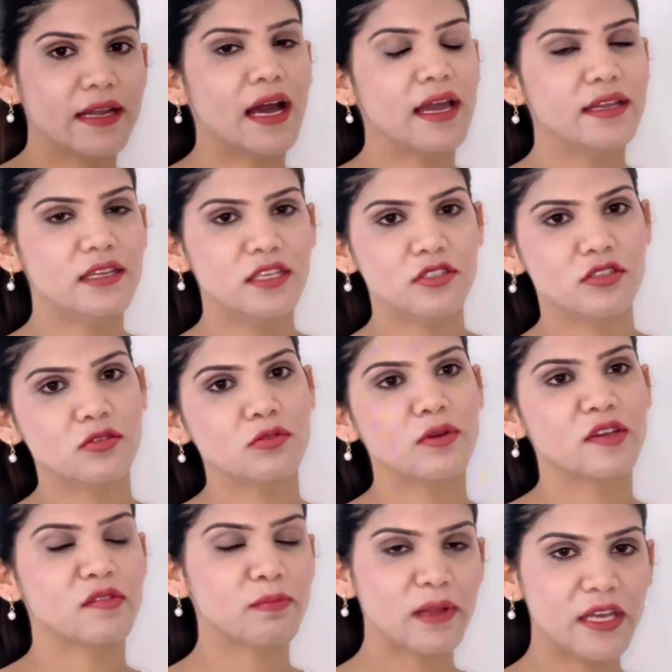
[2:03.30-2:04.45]
I need to
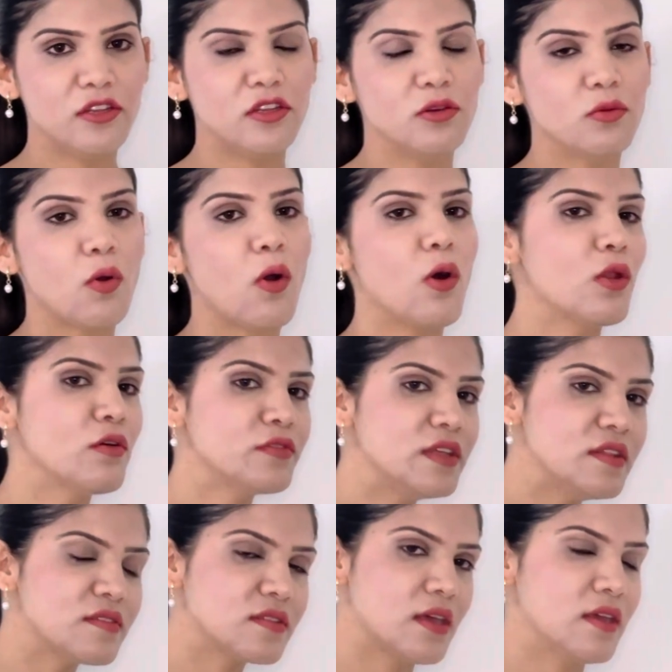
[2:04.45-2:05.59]
explain you all of these
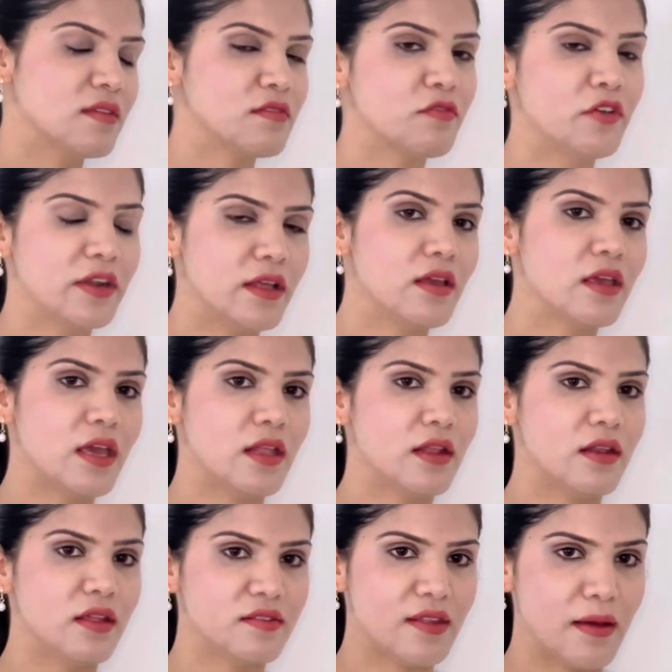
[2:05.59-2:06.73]
things fitting in an
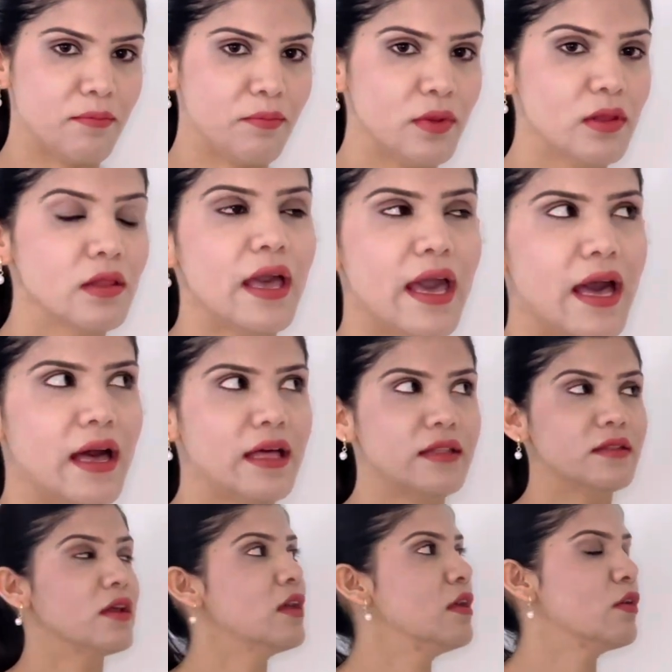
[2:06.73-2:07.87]
example, and
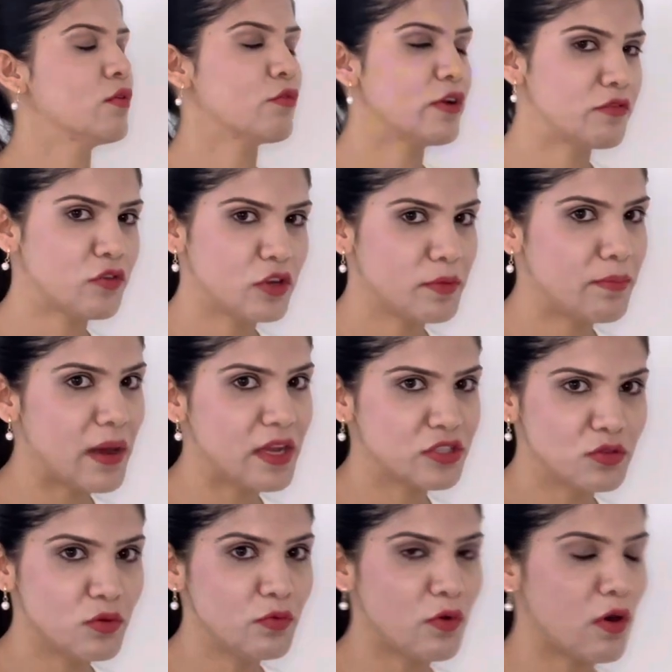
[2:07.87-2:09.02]
wait for the part
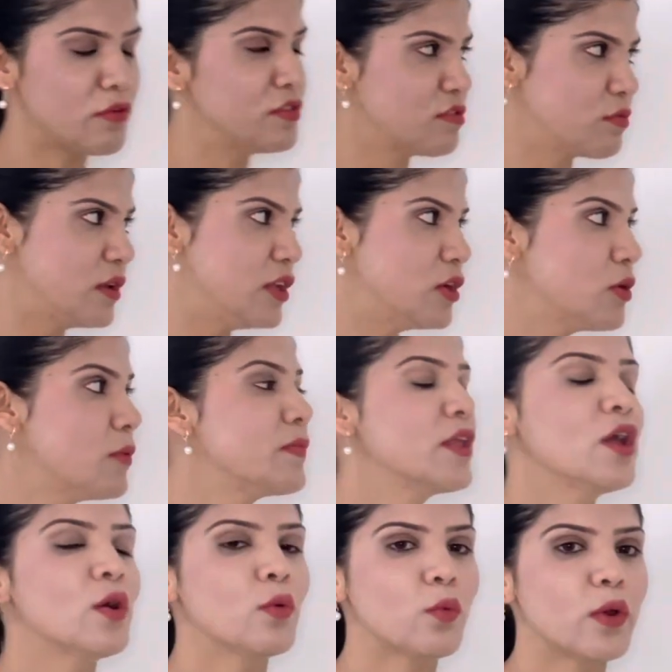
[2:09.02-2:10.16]
2 of this video
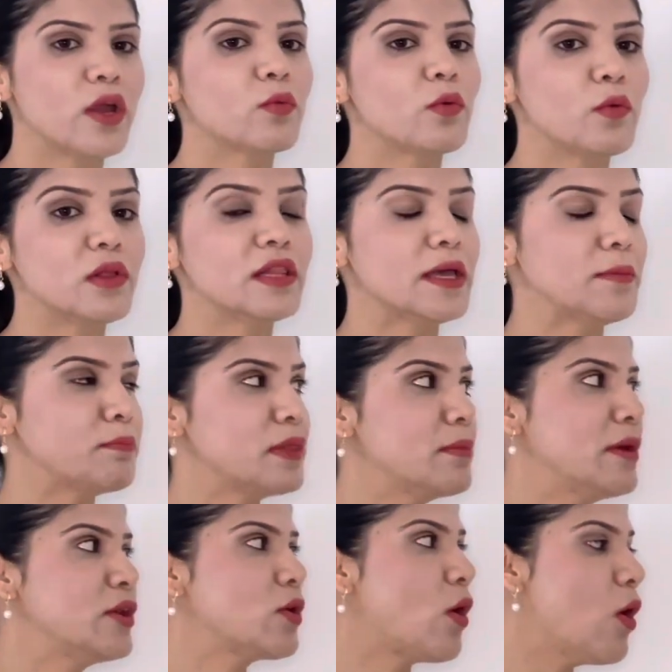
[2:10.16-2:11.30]
where we will
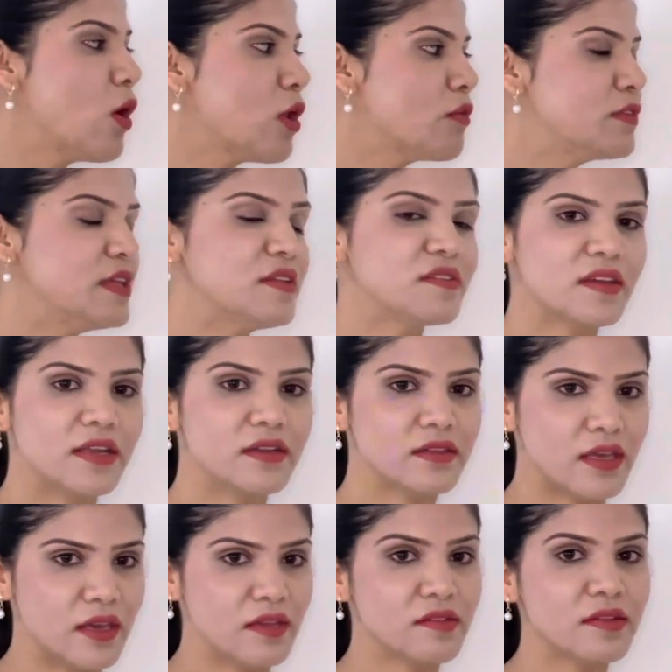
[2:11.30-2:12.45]
implement all of these said
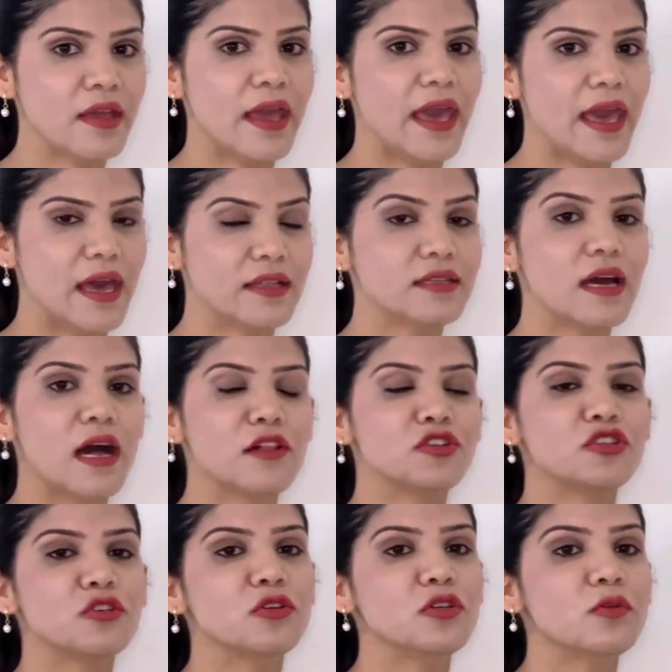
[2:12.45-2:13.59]
things, and I'll show
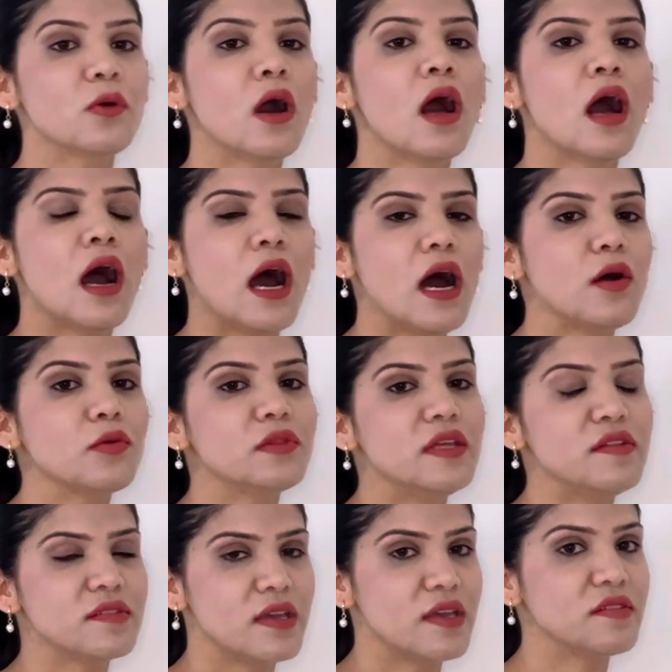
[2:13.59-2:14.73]
you how these
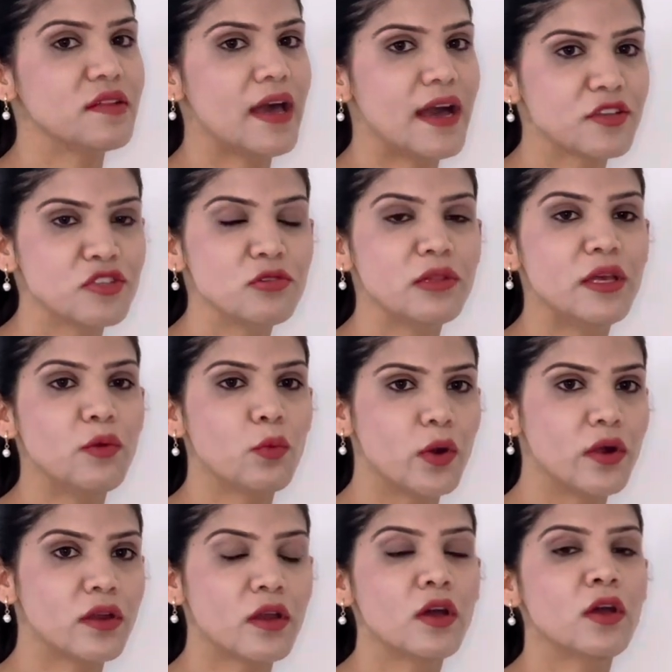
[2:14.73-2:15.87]
things actually
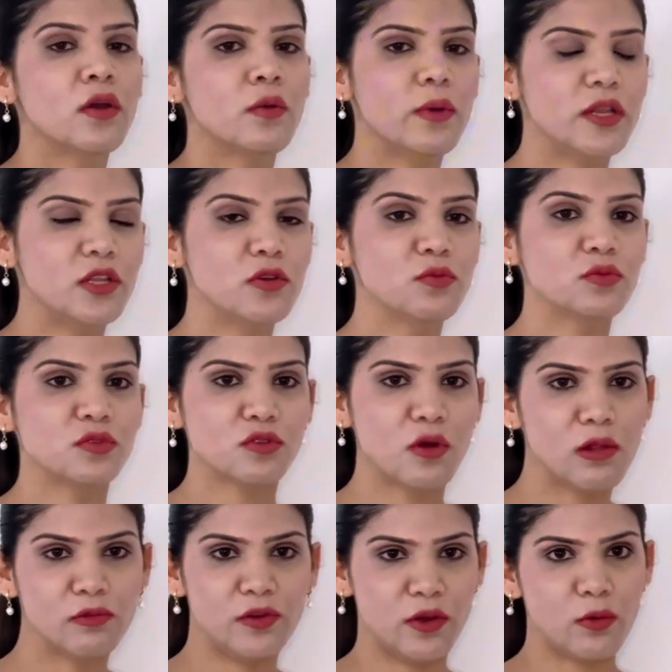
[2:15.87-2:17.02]
work when you solve
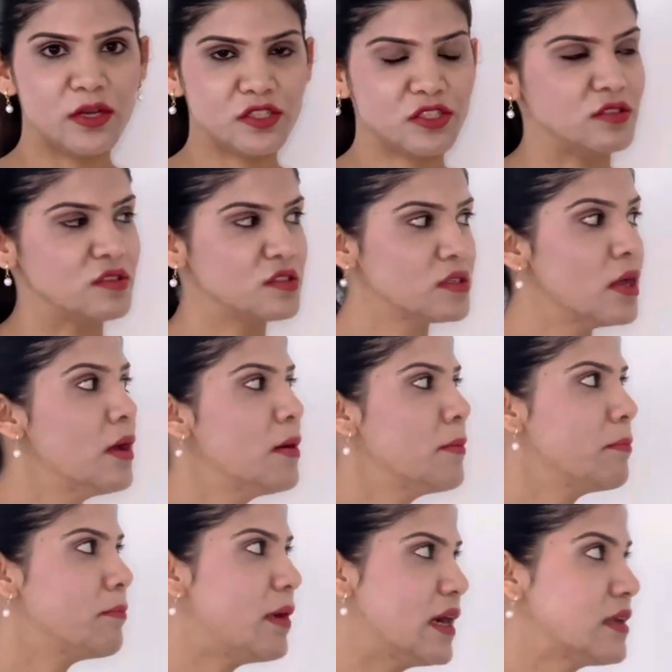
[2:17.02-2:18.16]
your questions.
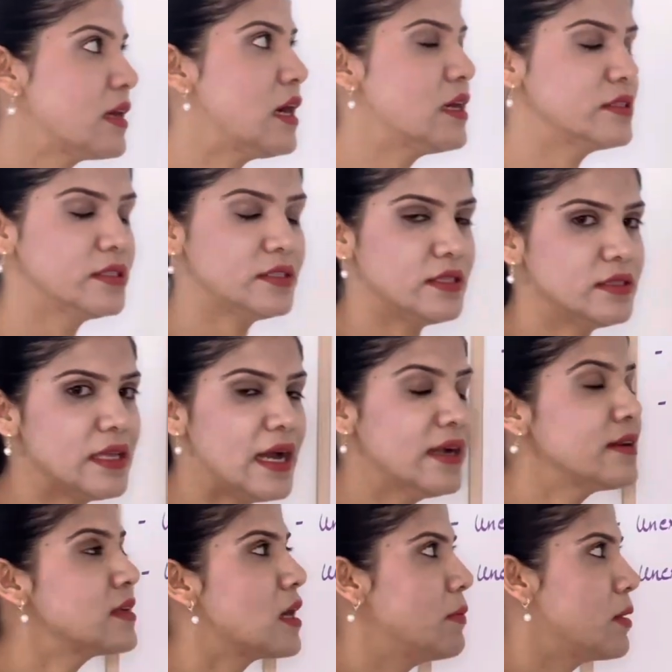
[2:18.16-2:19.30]
But other than that,
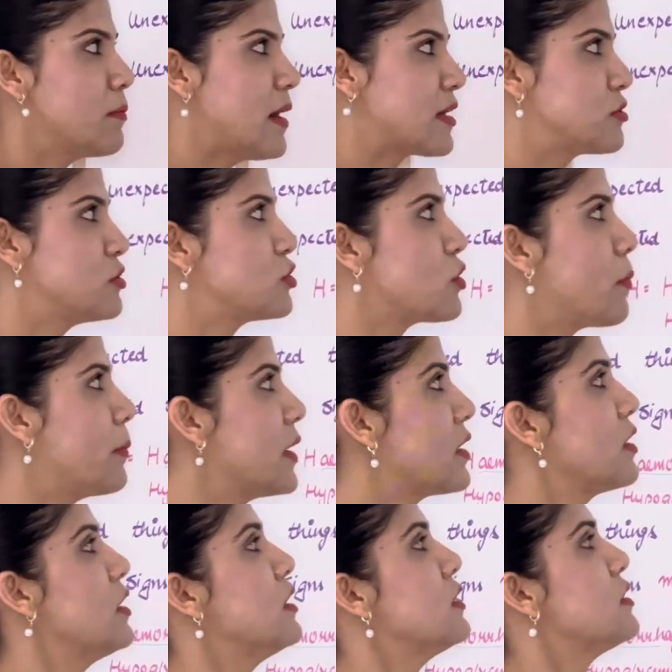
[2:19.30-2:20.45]
coming back to the topic,
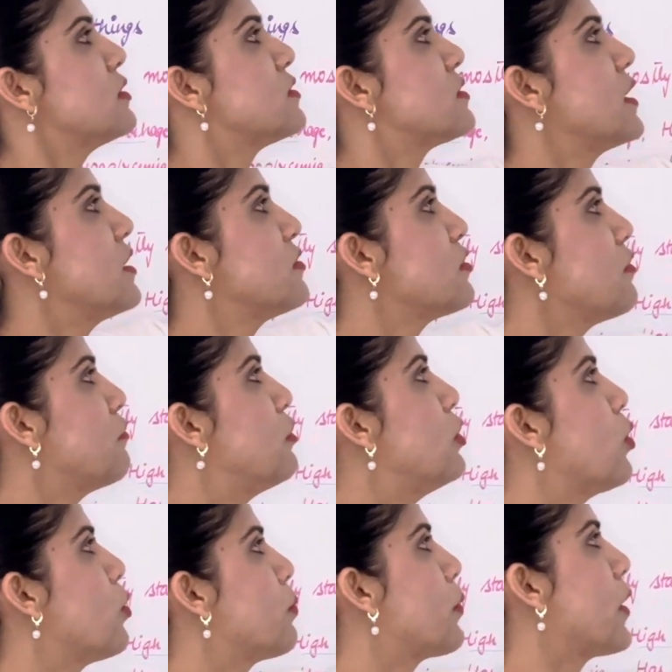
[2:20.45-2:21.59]
things of
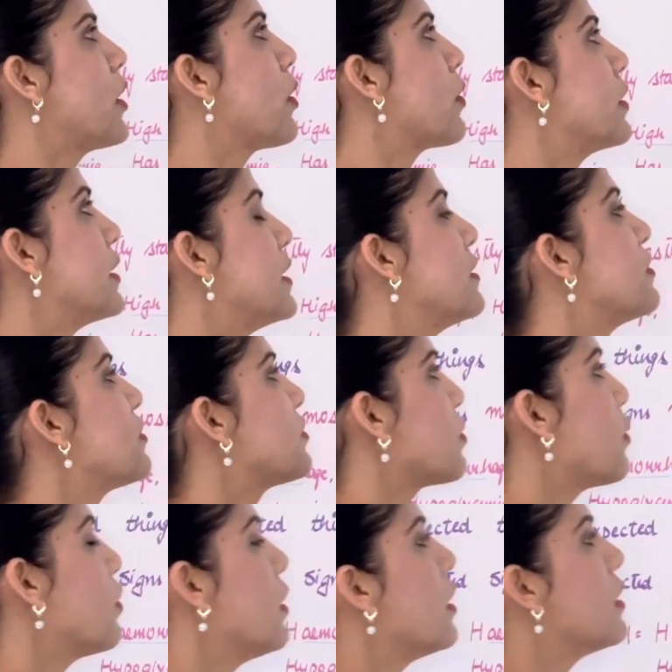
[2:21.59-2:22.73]
low priority. So
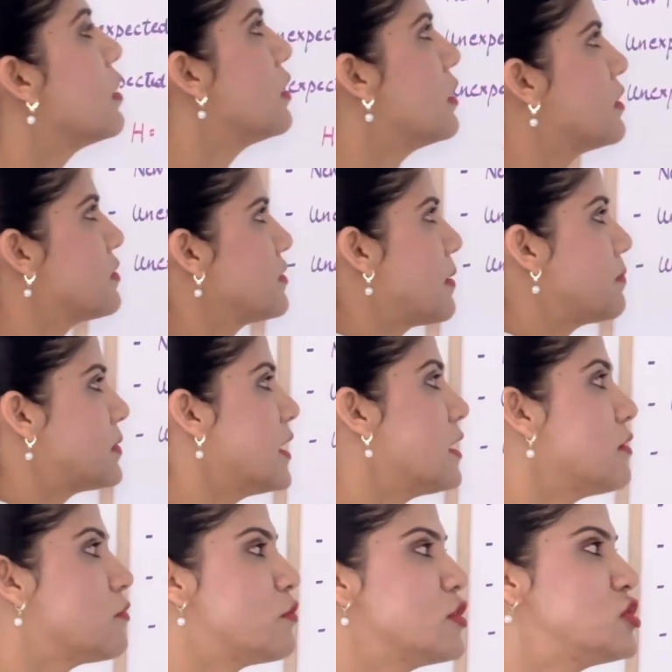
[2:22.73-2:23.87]
something
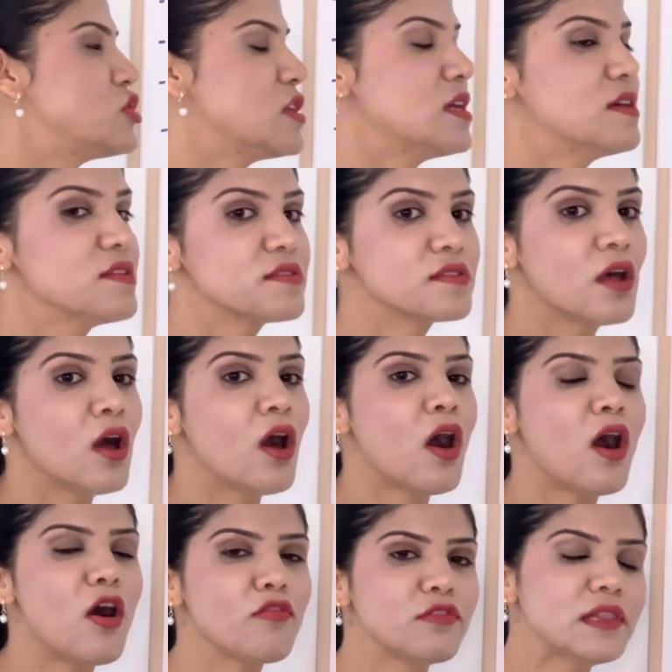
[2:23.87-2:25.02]
which is
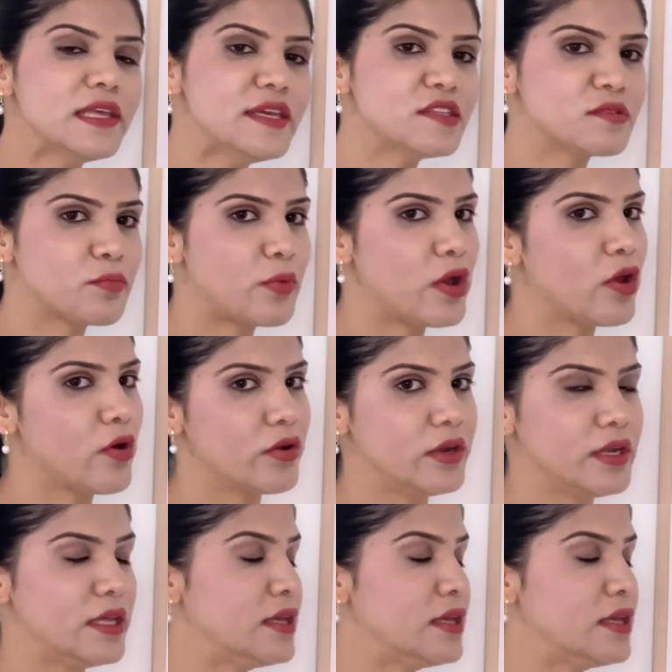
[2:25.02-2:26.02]
of least priority,